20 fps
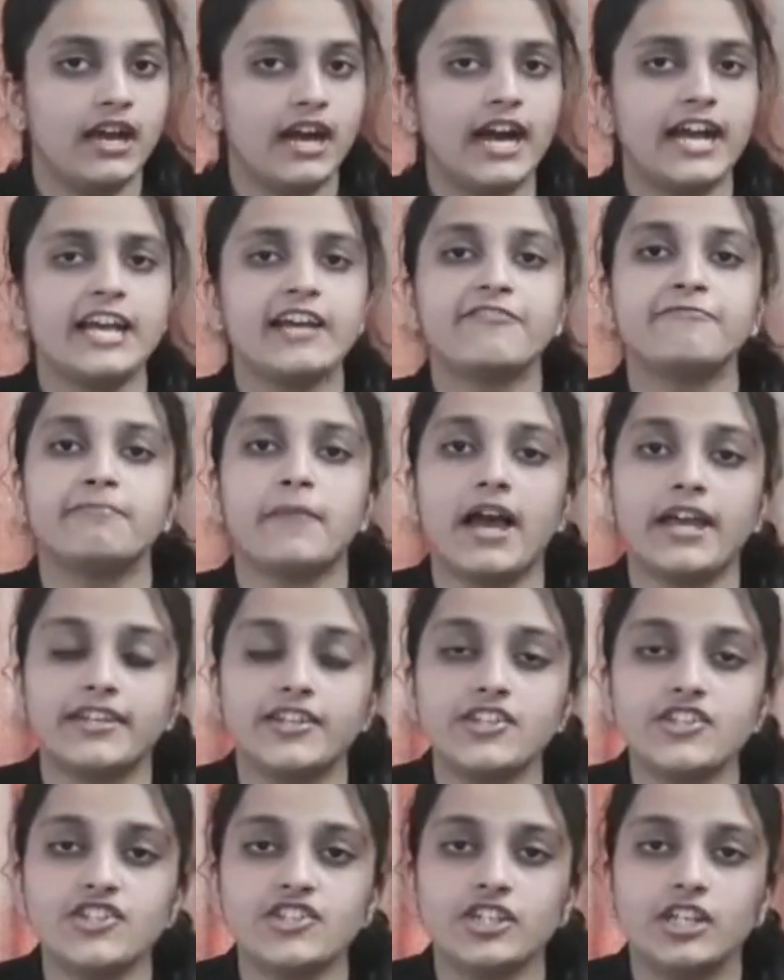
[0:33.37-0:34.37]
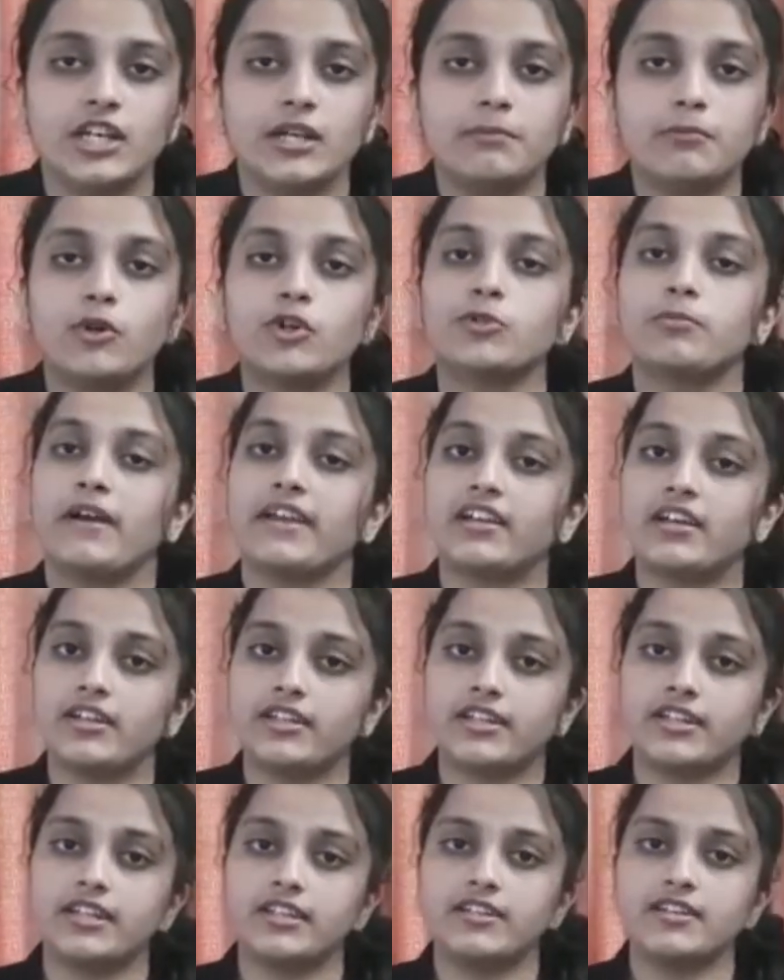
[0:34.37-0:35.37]
I have managed both my
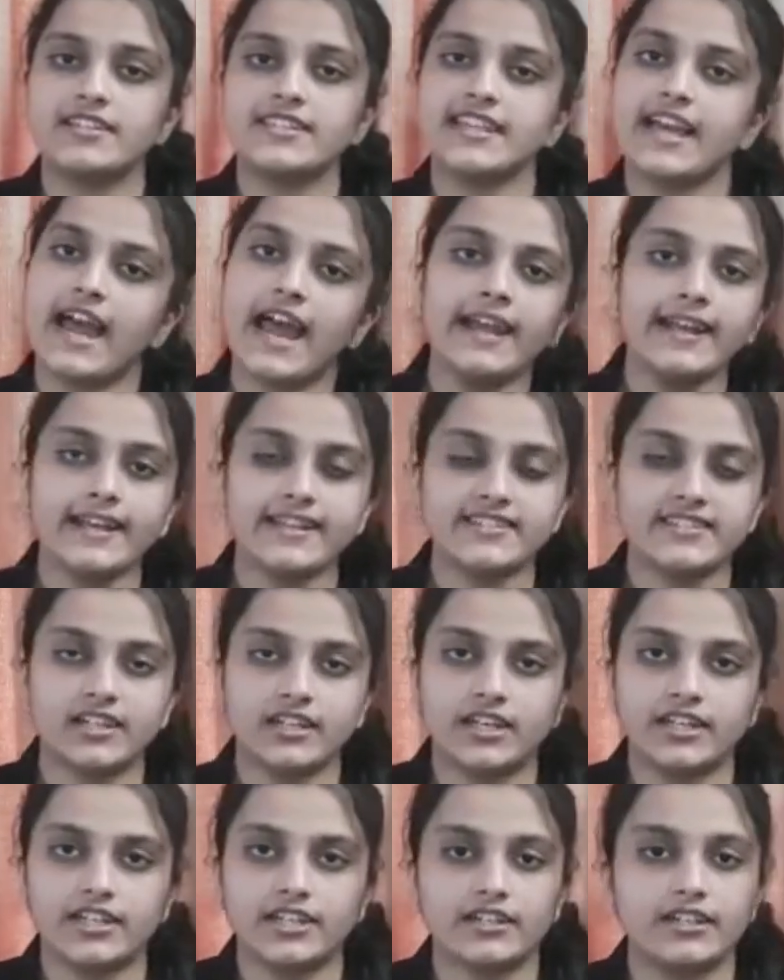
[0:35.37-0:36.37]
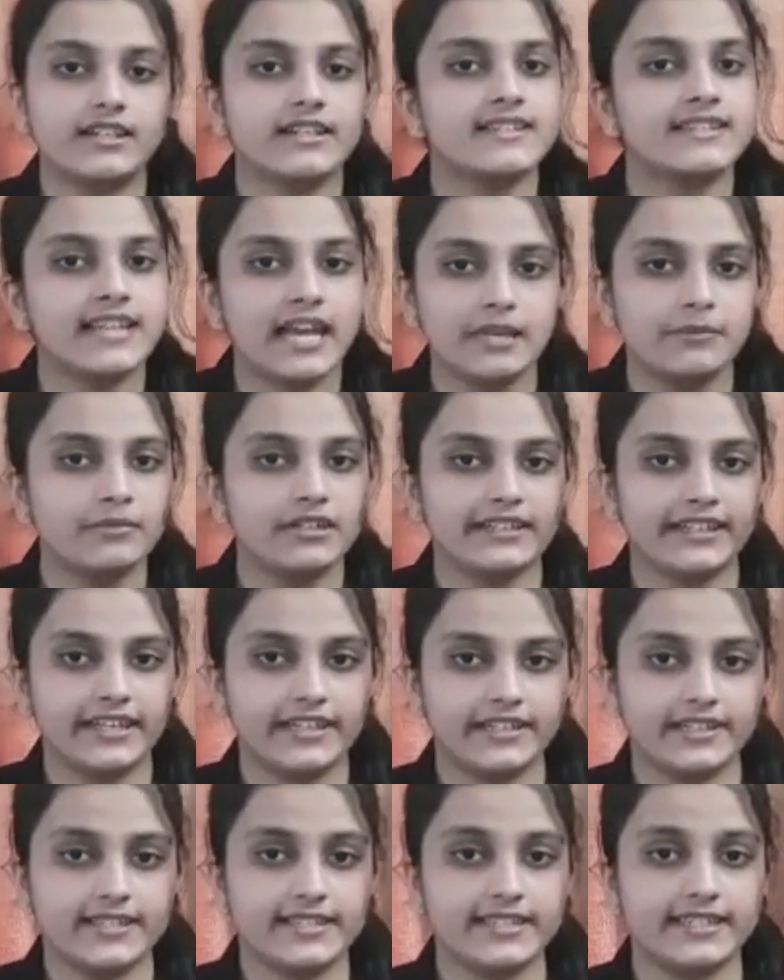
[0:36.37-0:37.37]
curriculars and extracurriculars
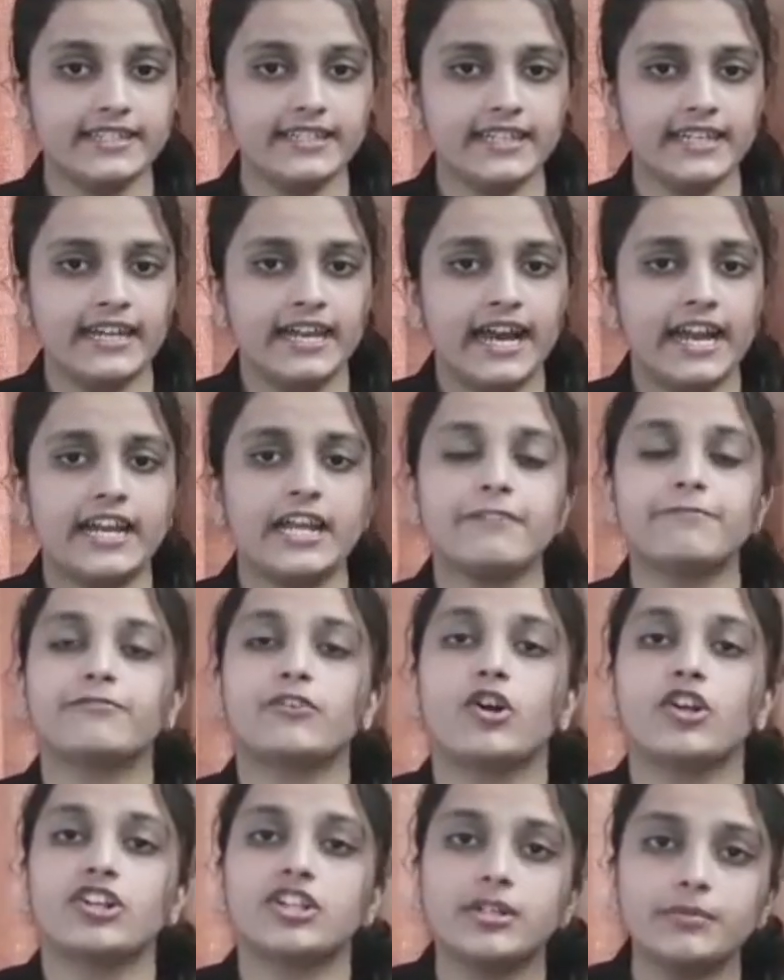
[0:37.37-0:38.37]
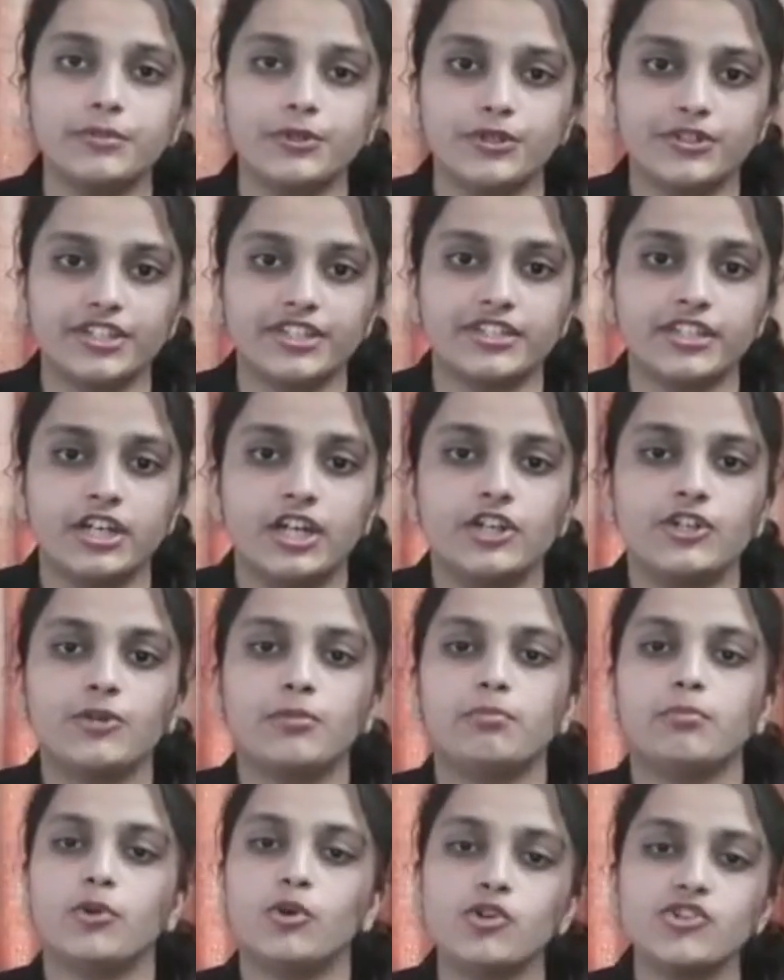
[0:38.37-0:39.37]
simultaneously and have contributed to
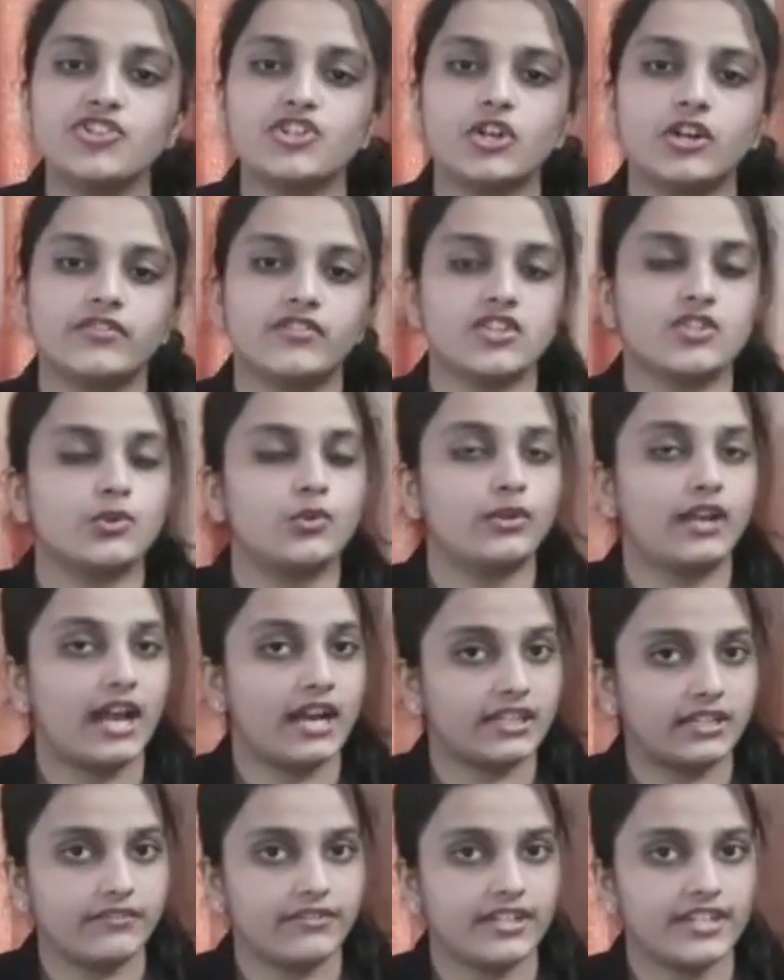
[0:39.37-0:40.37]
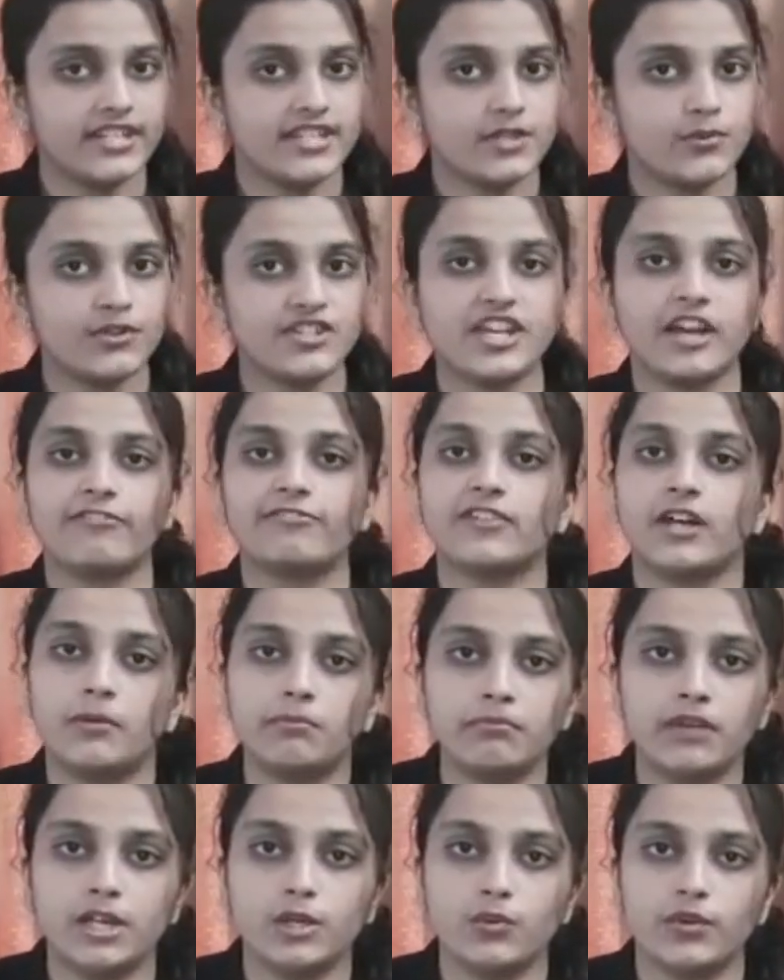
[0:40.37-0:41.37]
most of the school activities which have
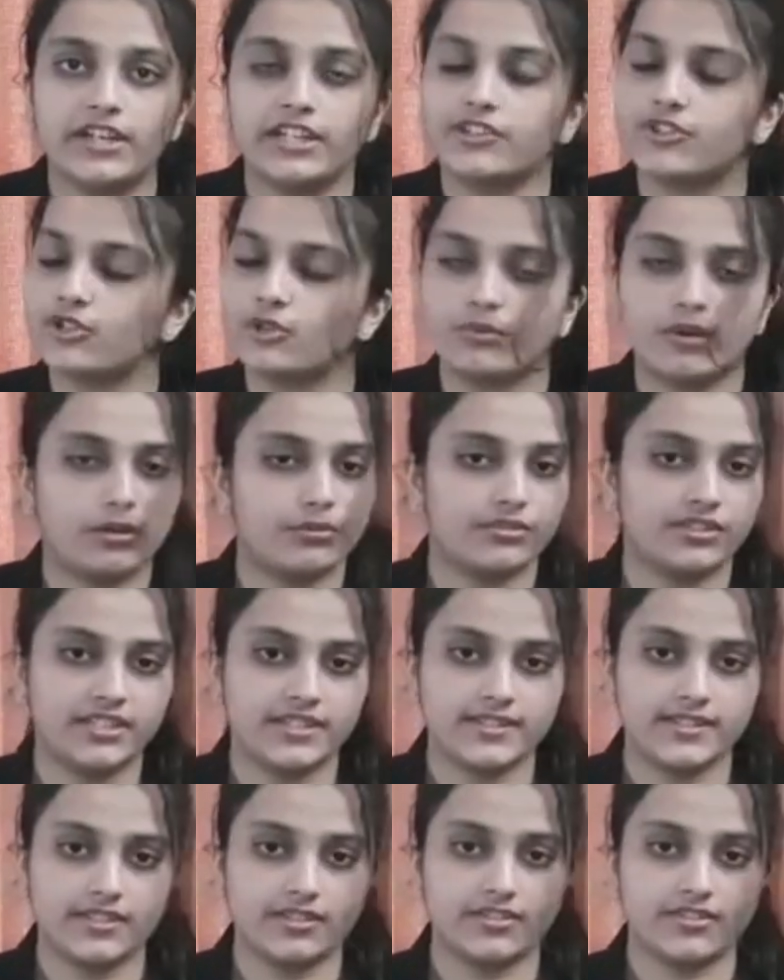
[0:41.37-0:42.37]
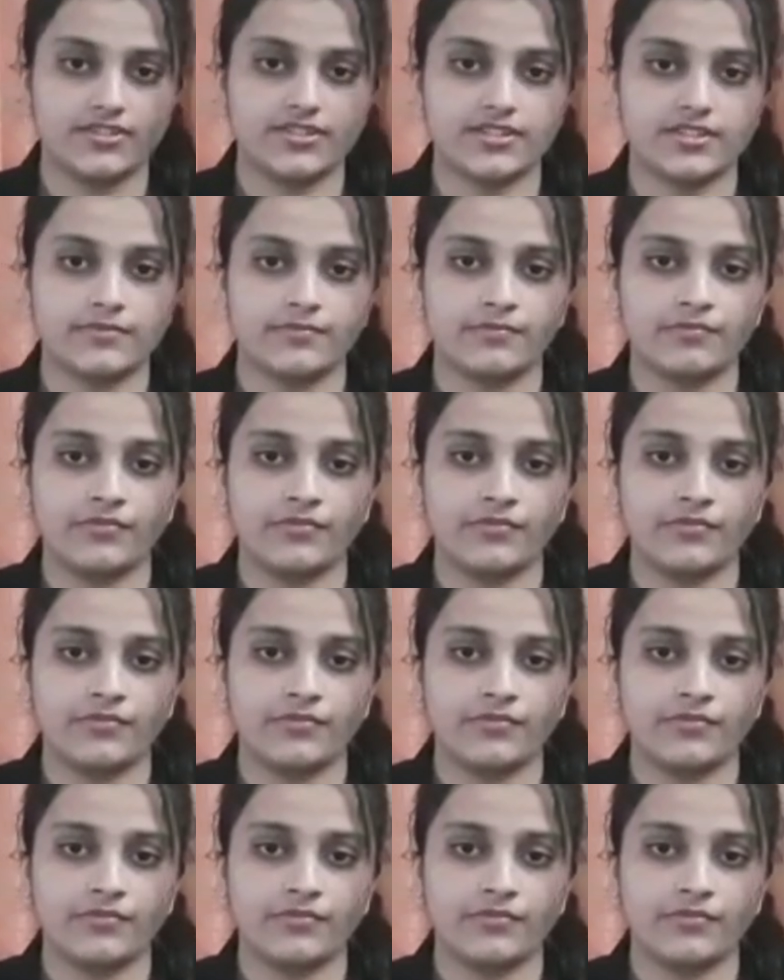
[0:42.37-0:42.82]
come my way throughout these years.